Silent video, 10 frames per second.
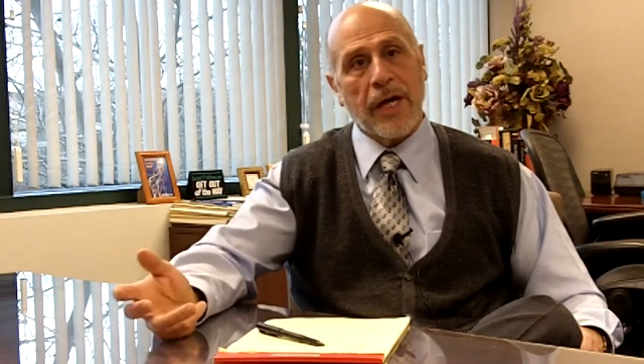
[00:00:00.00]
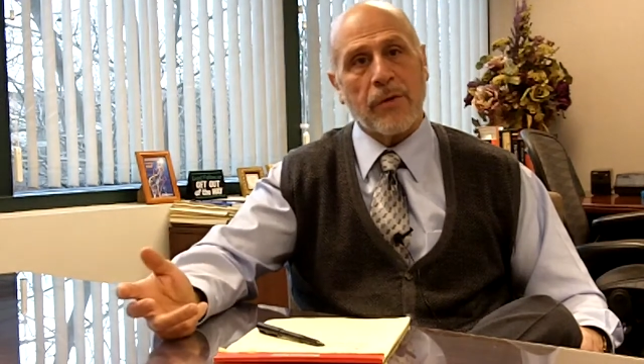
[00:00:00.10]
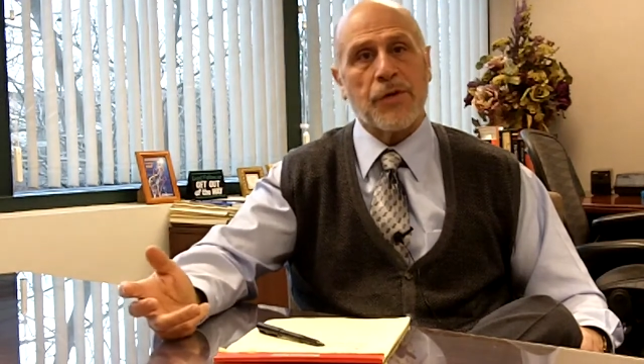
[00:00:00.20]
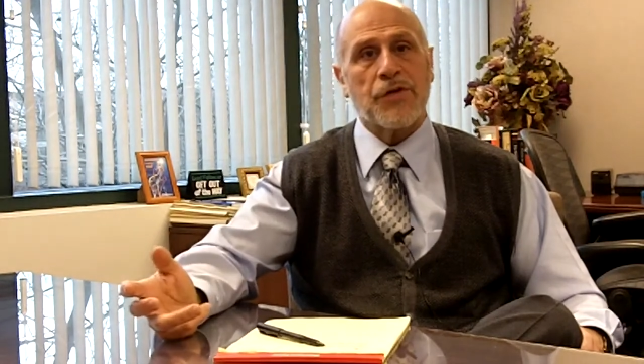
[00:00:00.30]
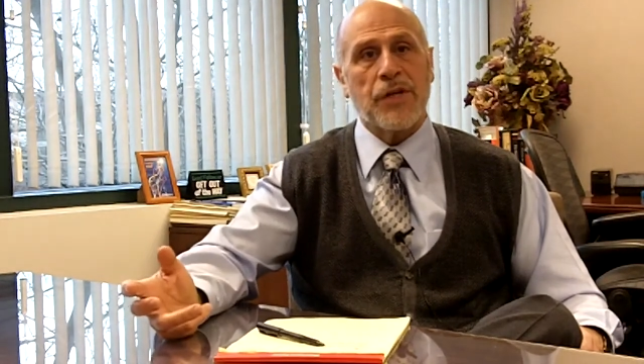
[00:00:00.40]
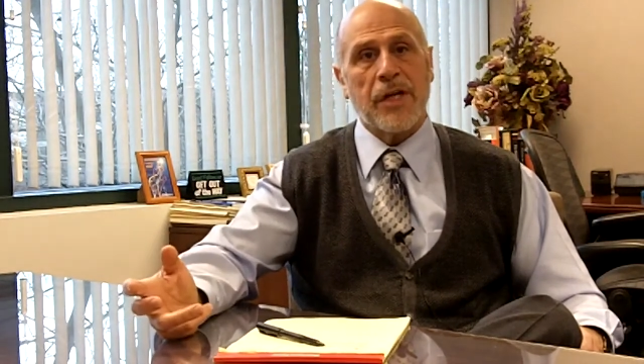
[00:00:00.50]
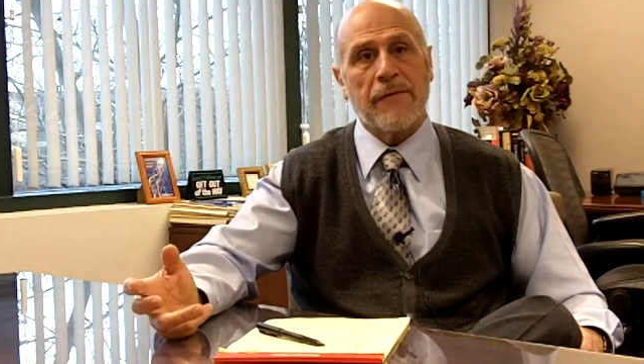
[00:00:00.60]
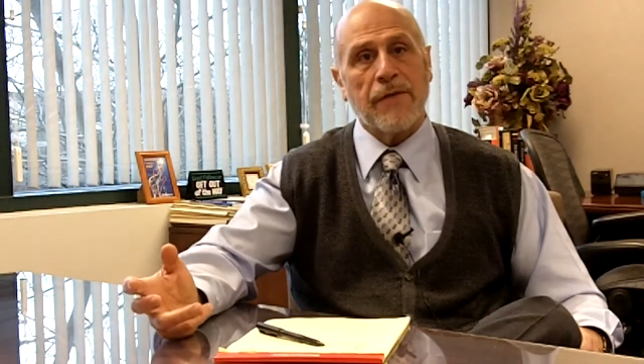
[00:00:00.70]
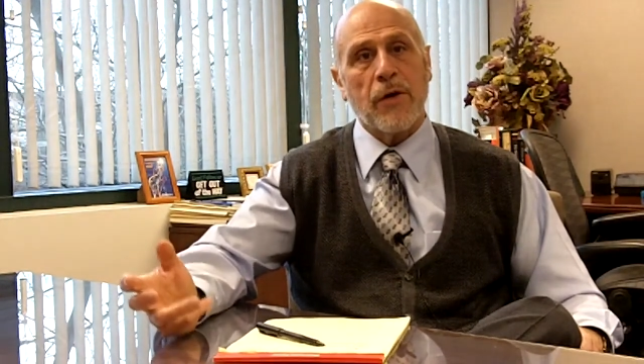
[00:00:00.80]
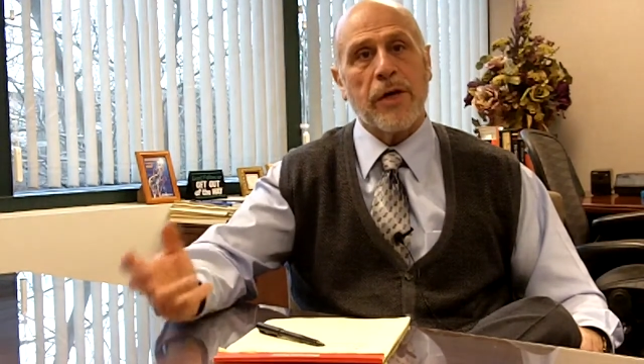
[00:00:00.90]
our
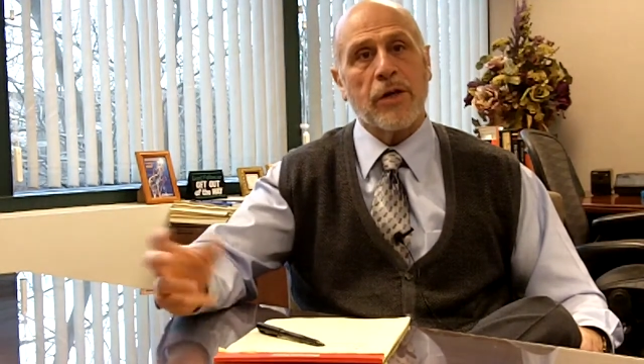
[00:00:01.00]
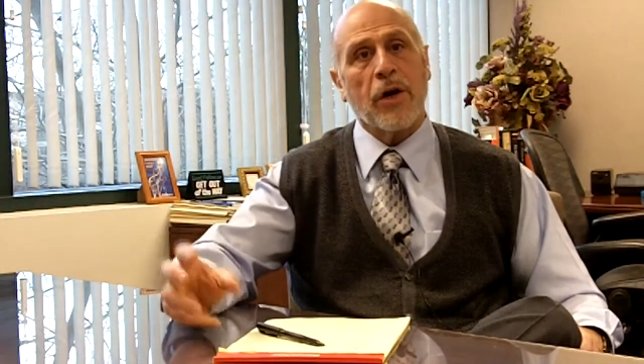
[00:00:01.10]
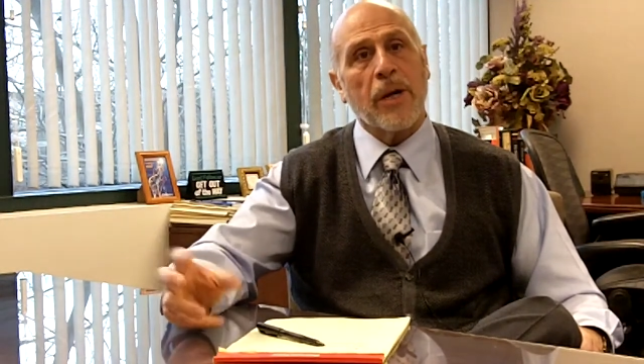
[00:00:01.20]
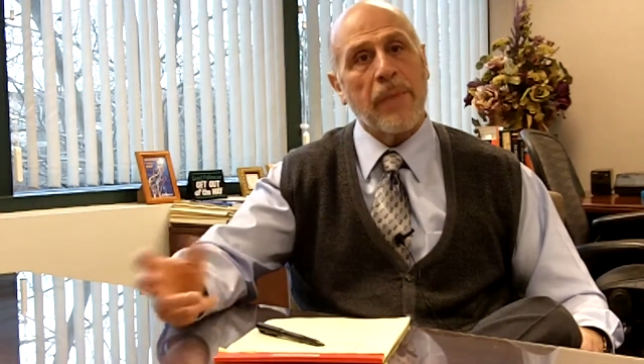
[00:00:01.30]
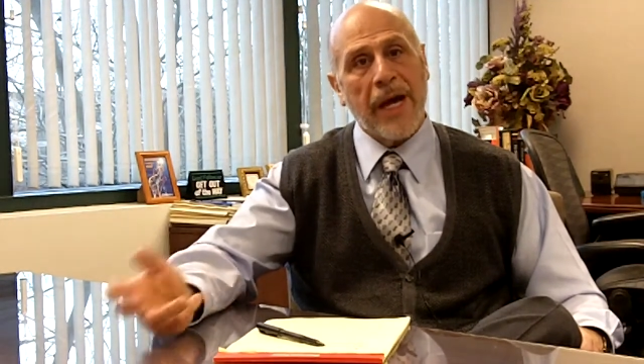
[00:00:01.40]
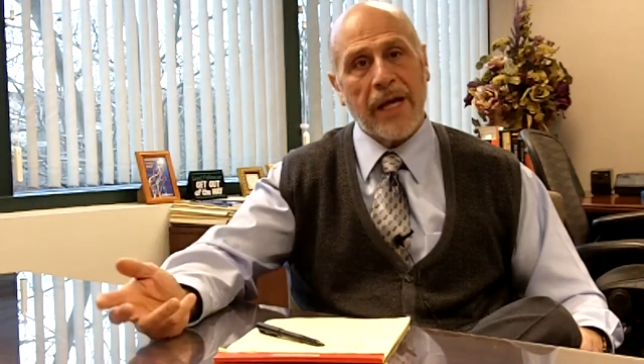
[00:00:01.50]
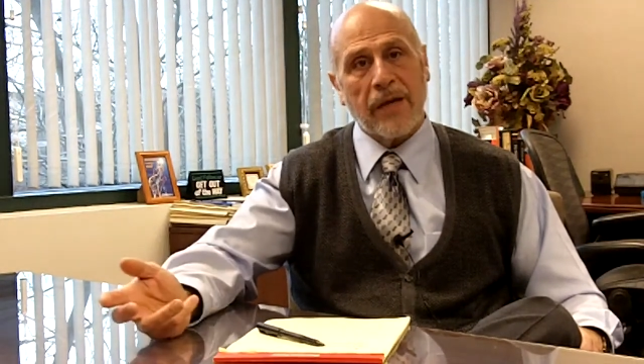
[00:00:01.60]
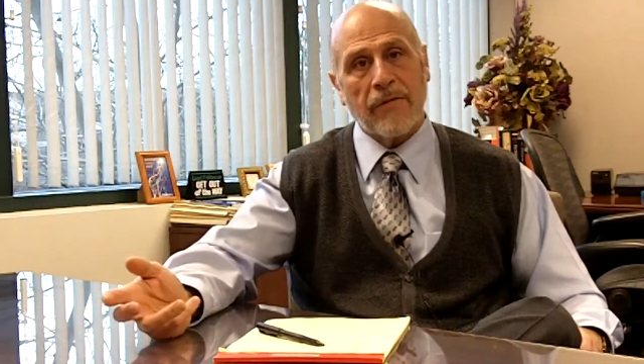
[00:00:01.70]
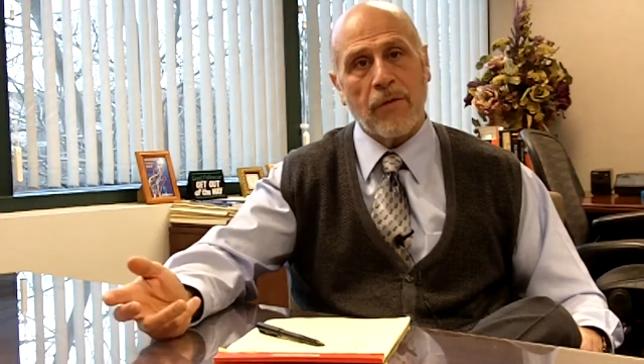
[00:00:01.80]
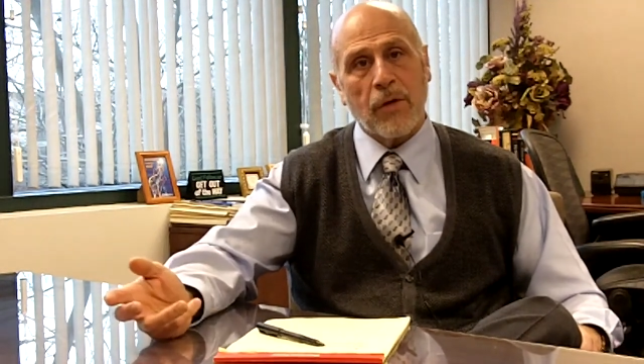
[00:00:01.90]
CFO had gone back
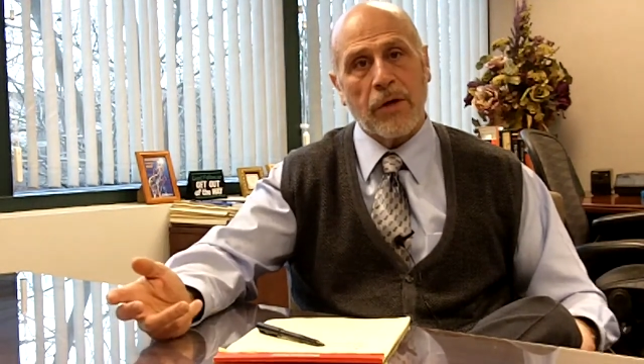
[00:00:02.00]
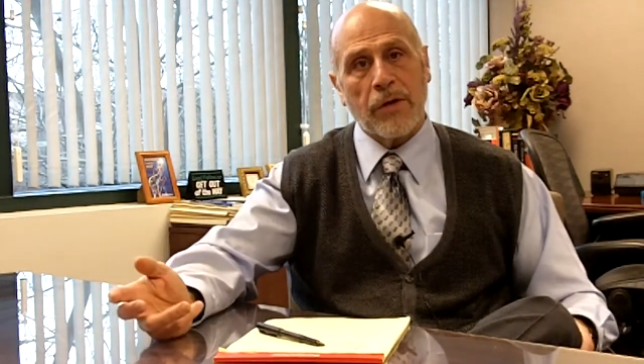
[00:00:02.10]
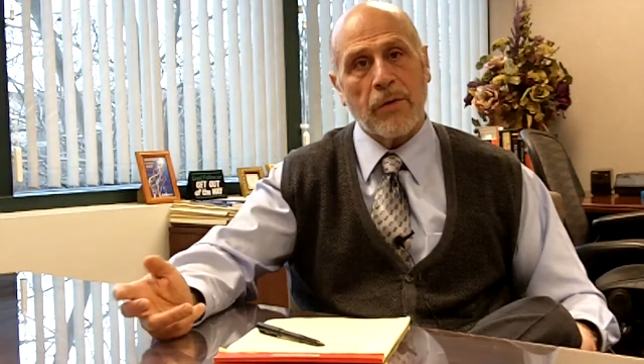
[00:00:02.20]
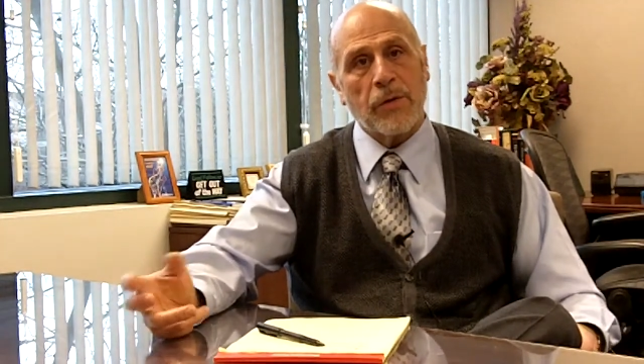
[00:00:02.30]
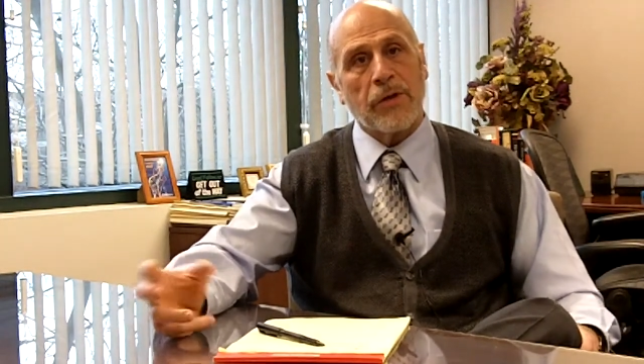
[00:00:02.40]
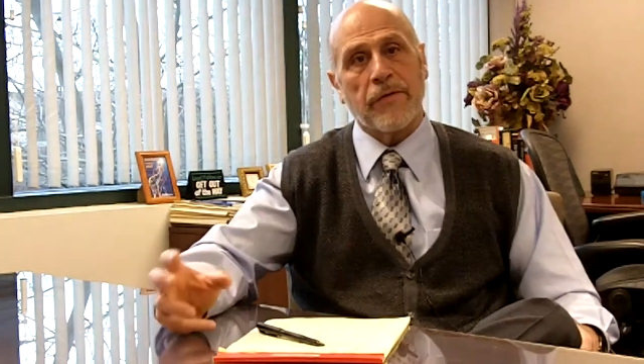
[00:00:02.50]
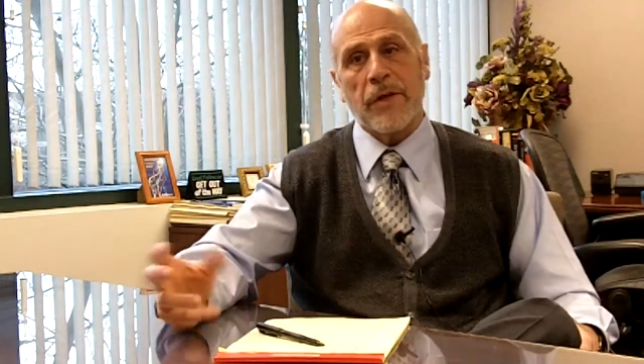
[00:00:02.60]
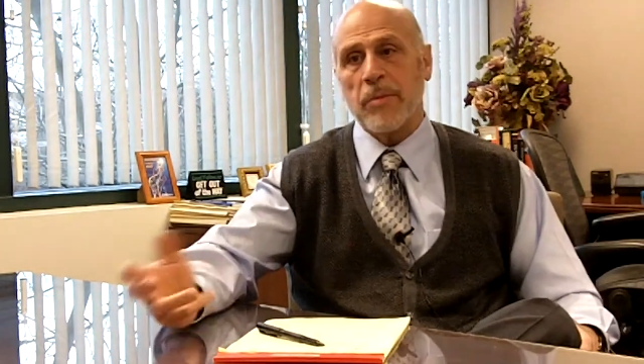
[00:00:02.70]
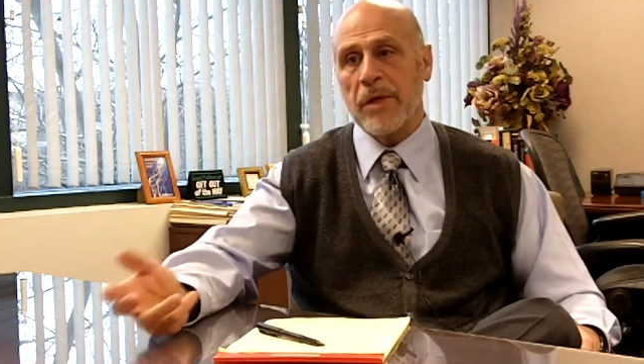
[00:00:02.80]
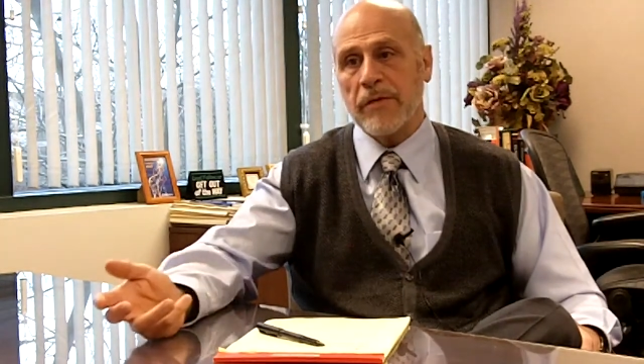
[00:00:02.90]
and forth with their
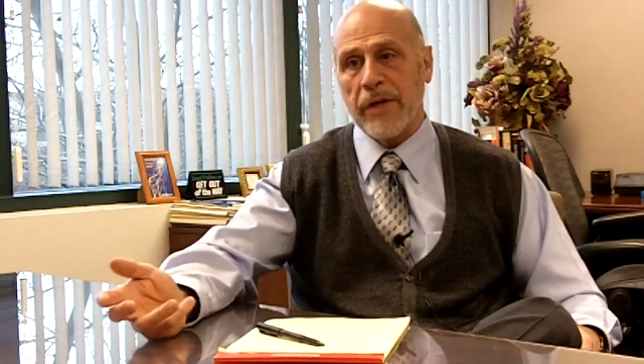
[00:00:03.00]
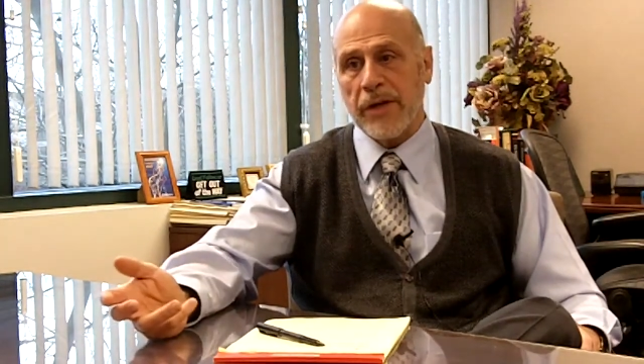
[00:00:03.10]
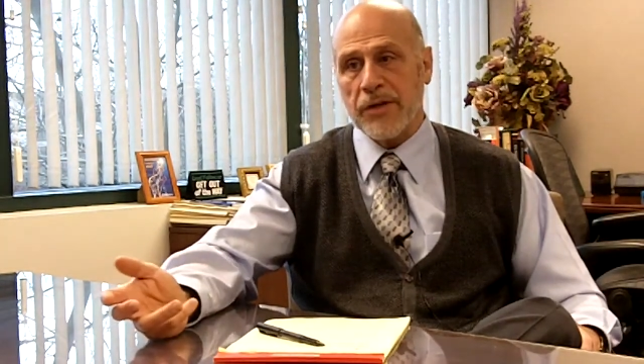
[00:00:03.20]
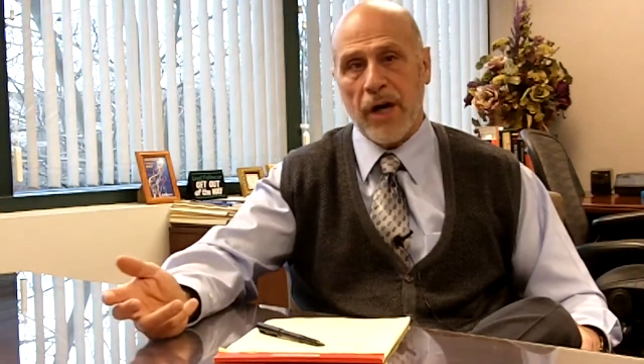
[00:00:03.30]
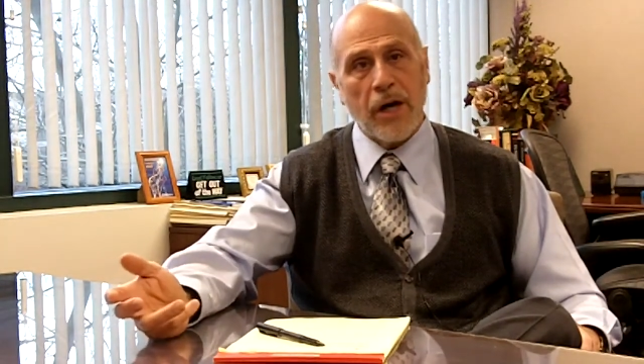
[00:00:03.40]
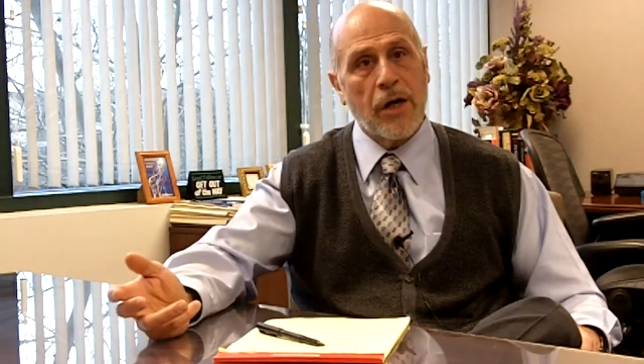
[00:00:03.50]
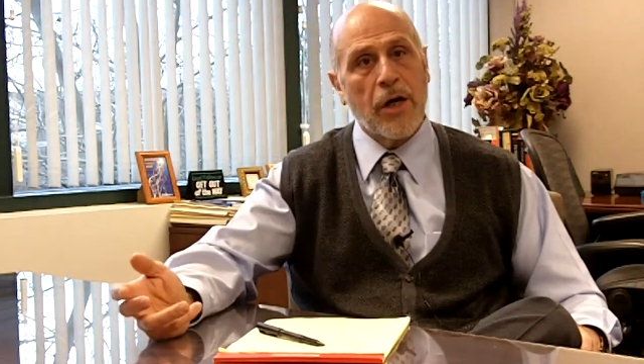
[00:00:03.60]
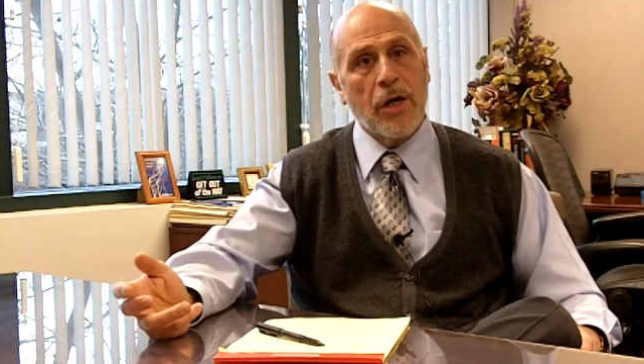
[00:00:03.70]
VP of HR,